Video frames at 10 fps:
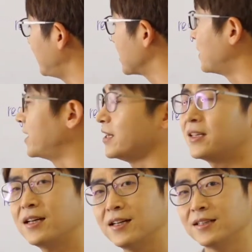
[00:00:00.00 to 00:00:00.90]
and that's
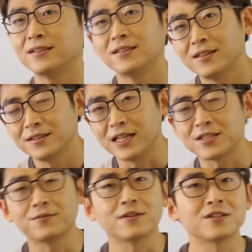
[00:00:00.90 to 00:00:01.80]
my
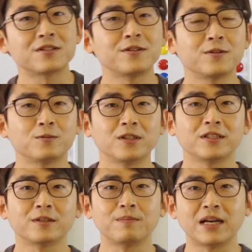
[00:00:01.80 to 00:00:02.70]
that's the first
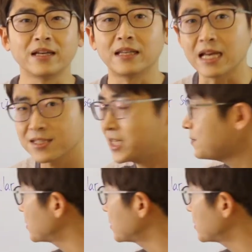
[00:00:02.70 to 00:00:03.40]
word of my last